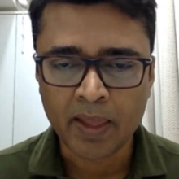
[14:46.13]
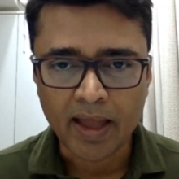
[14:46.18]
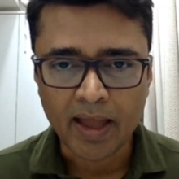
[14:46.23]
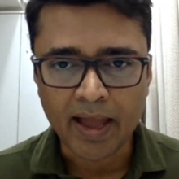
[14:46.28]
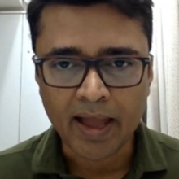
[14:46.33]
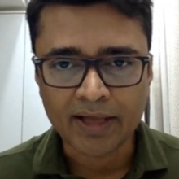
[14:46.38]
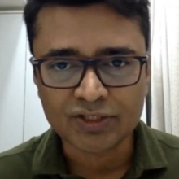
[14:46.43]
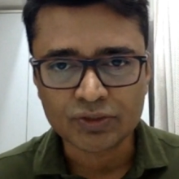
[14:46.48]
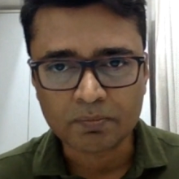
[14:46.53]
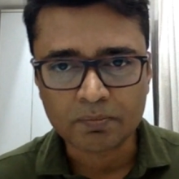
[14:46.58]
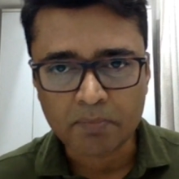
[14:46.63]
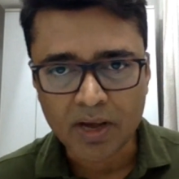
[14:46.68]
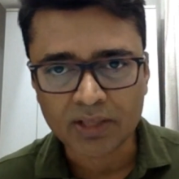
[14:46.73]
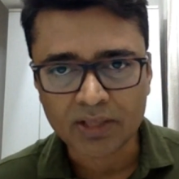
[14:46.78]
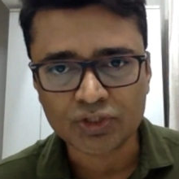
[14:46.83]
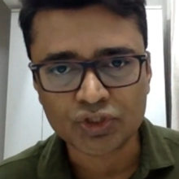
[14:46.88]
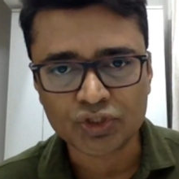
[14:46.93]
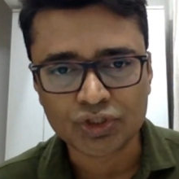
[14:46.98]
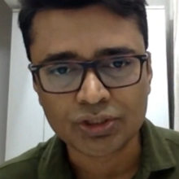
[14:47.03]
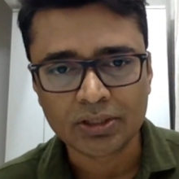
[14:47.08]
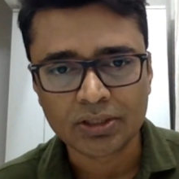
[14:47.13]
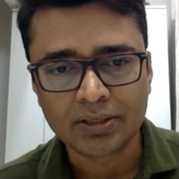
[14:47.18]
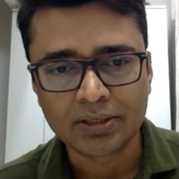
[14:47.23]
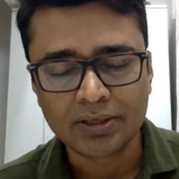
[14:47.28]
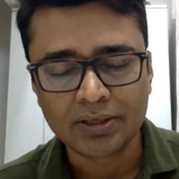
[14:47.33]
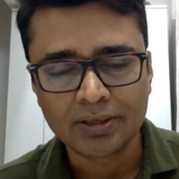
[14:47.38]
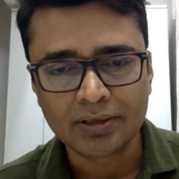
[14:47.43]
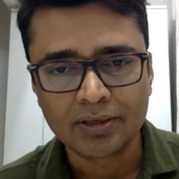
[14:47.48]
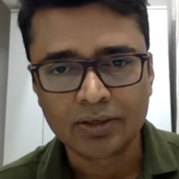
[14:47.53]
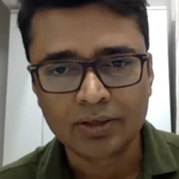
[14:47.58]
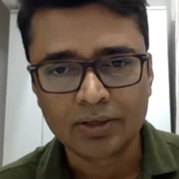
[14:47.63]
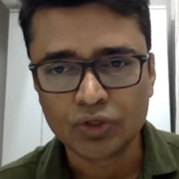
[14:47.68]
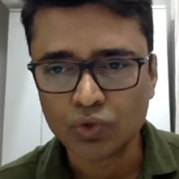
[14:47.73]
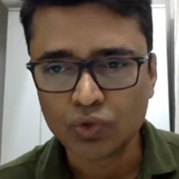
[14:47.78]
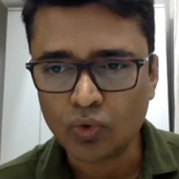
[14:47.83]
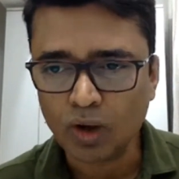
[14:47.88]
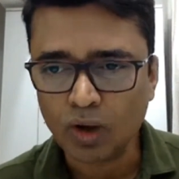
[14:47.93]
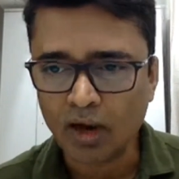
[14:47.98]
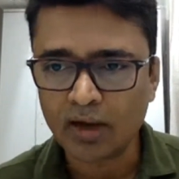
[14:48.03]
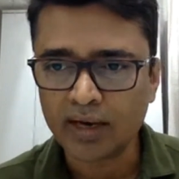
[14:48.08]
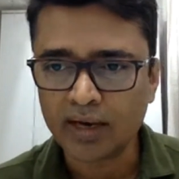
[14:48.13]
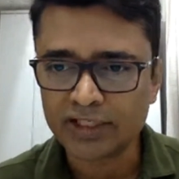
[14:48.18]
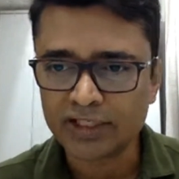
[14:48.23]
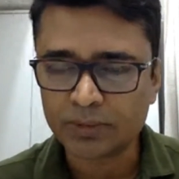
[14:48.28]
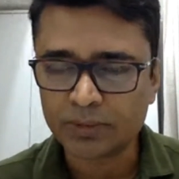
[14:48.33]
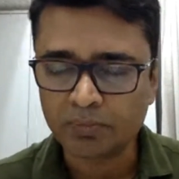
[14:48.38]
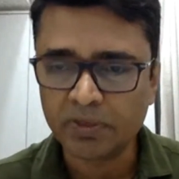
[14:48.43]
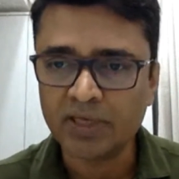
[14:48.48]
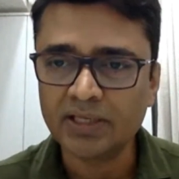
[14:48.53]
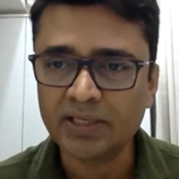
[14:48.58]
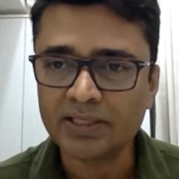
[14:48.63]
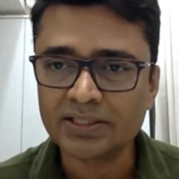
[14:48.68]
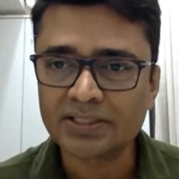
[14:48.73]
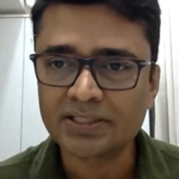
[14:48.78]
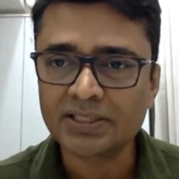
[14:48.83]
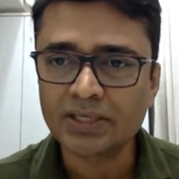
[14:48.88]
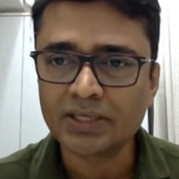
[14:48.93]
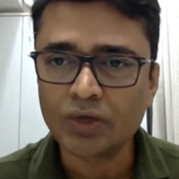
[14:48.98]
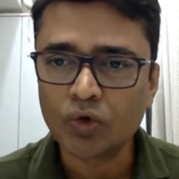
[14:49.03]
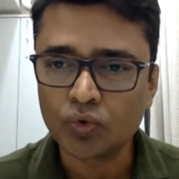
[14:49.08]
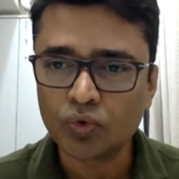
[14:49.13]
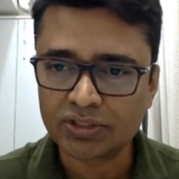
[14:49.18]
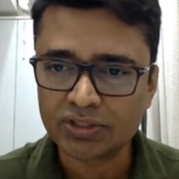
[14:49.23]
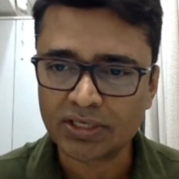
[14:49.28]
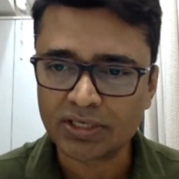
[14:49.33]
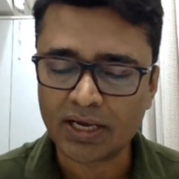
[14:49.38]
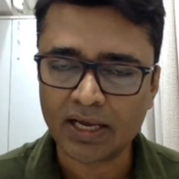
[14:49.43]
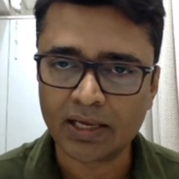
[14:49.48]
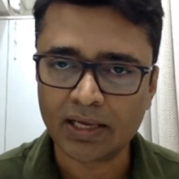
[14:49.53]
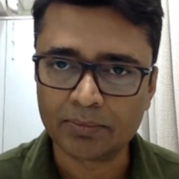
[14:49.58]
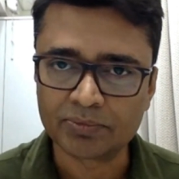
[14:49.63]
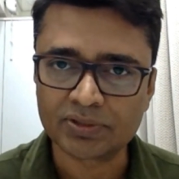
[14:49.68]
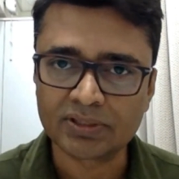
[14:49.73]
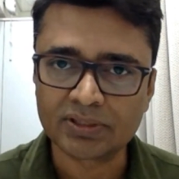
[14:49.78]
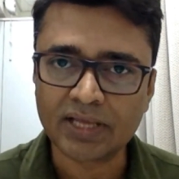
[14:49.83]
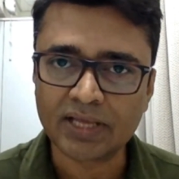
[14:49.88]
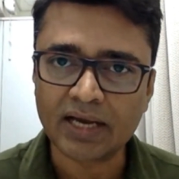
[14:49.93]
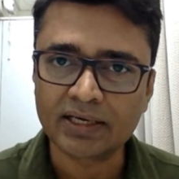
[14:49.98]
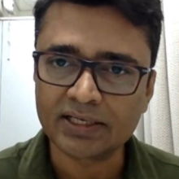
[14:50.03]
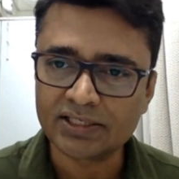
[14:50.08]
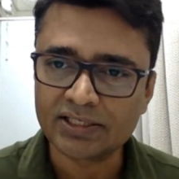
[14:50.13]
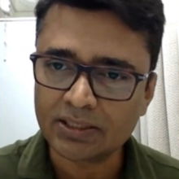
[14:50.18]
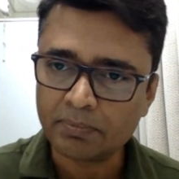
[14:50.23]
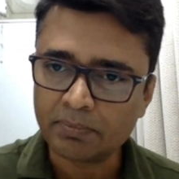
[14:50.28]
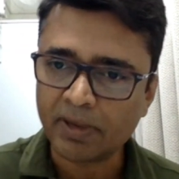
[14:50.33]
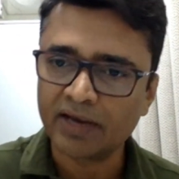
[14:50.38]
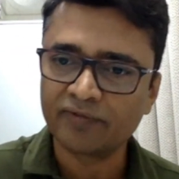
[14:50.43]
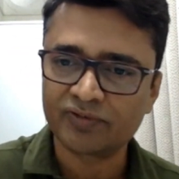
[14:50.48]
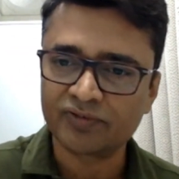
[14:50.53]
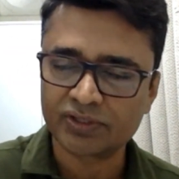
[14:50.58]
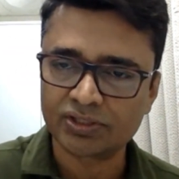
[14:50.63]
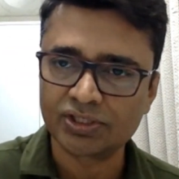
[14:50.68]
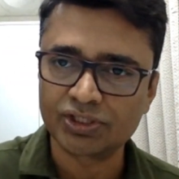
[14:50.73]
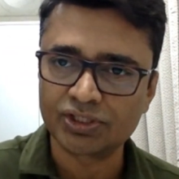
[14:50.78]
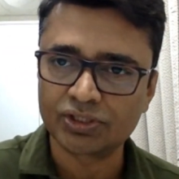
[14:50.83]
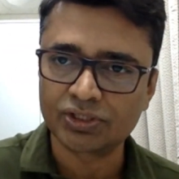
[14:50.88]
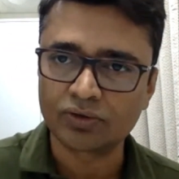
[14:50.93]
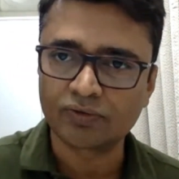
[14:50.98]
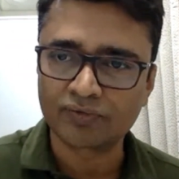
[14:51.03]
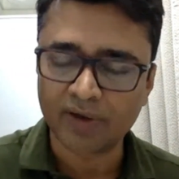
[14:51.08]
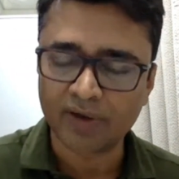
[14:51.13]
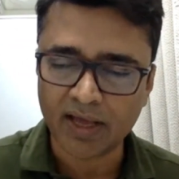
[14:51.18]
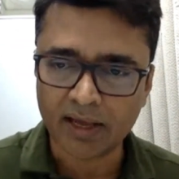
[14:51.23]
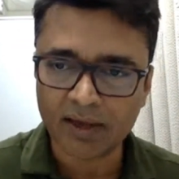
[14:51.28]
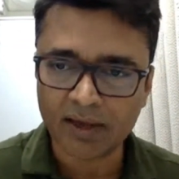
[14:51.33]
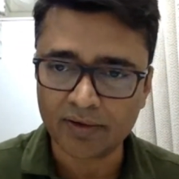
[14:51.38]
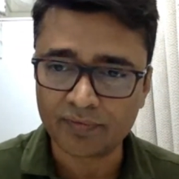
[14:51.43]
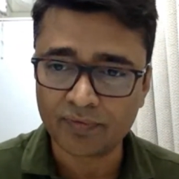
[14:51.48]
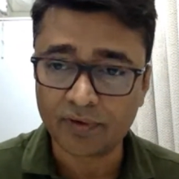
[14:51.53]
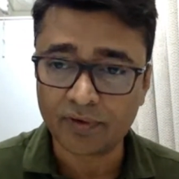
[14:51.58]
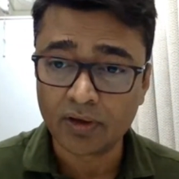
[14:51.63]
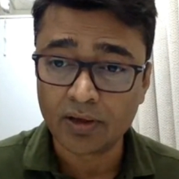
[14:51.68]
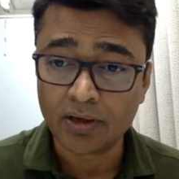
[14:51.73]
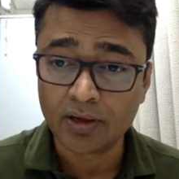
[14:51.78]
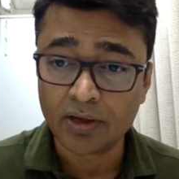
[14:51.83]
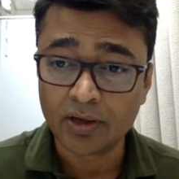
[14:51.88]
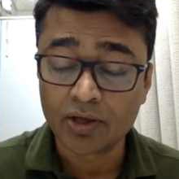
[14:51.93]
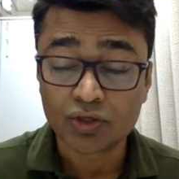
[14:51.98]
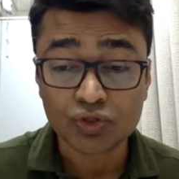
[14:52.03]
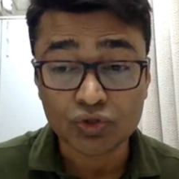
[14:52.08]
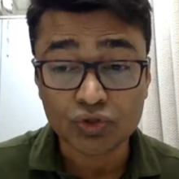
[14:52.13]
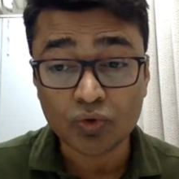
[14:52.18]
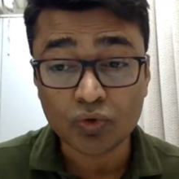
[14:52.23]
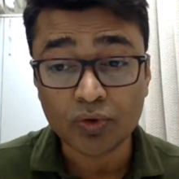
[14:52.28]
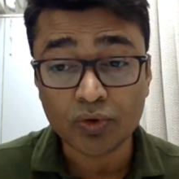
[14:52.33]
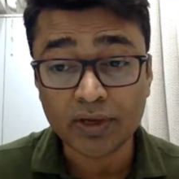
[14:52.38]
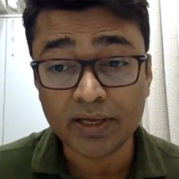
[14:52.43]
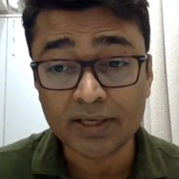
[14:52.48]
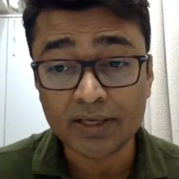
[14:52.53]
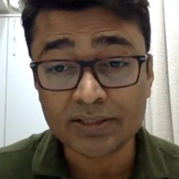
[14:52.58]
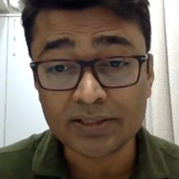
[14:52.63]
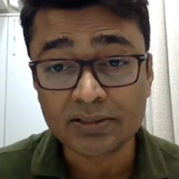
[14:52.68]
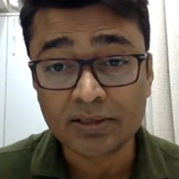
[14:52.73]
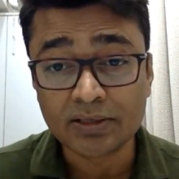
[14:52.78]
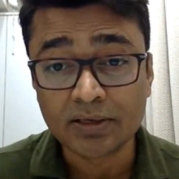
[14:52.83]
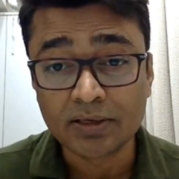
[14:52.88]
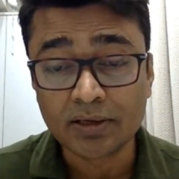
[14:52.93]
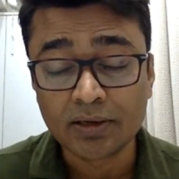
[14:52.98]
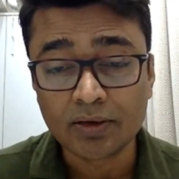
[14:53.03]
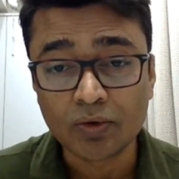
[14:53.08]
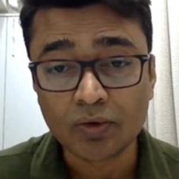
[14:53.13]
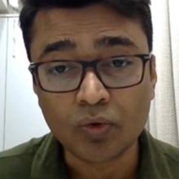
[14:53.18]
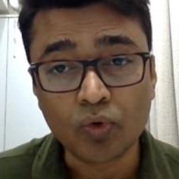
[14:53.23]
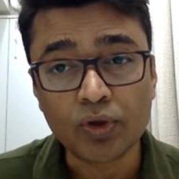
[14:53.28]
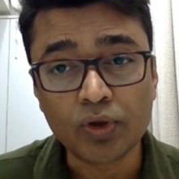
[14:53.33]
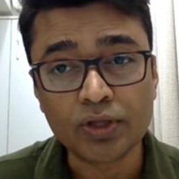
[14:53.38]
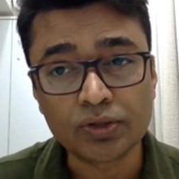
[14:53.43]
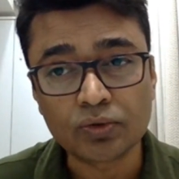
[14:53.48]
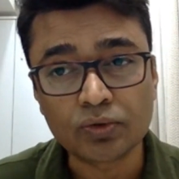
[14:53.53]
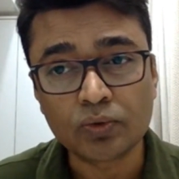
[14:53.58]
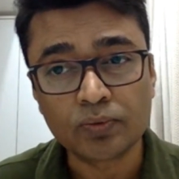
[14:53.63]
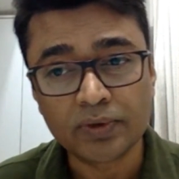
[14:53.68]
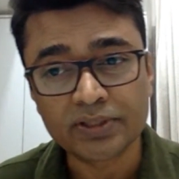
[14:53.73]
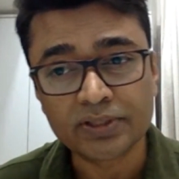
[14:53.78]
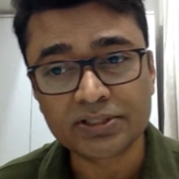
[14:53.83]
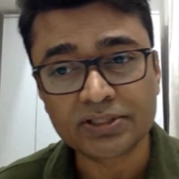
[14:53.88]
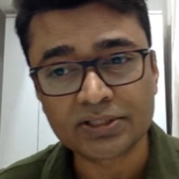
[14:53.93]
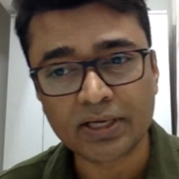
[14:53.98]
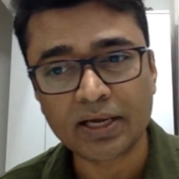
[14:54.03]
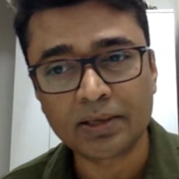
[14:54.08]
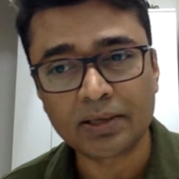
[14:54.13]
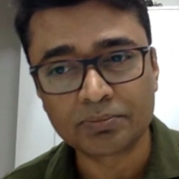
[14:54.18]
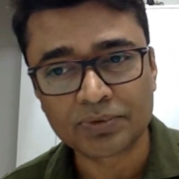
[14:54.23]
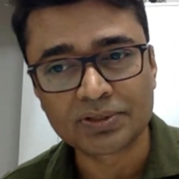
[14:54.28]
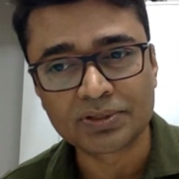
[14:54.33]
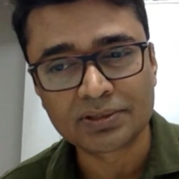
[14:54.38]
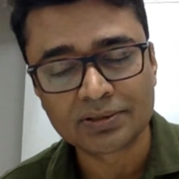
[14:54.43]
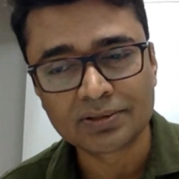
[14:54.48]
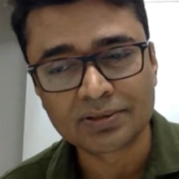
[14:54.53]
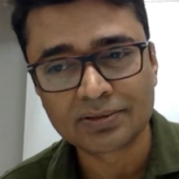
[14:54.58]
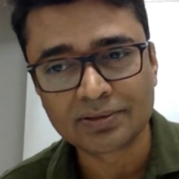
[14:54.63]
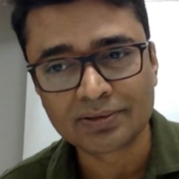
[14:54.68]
As much you are experiencing good times, that is a manifestation of life, so is going through worse times.